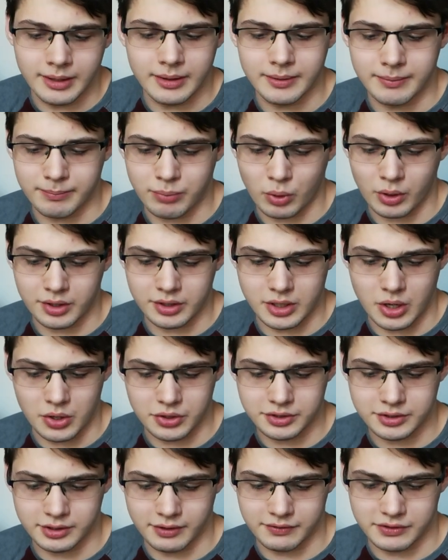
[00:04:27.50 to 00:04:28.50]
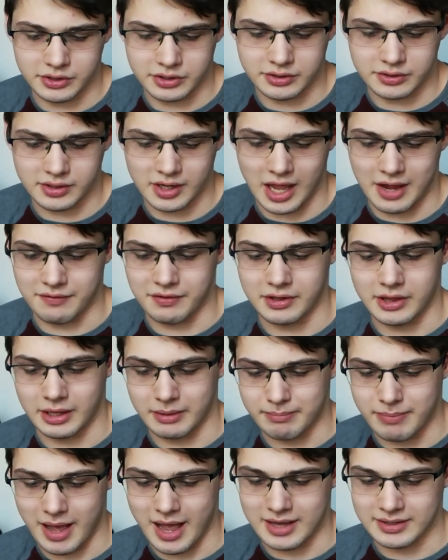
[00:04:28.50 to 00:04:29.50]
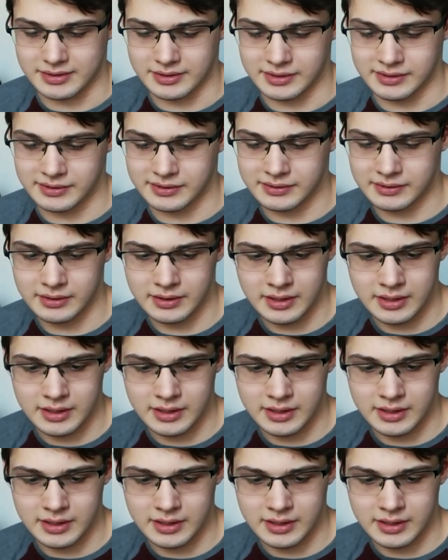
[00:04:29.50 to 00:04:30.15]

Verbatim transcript: an important notion of just everything passes.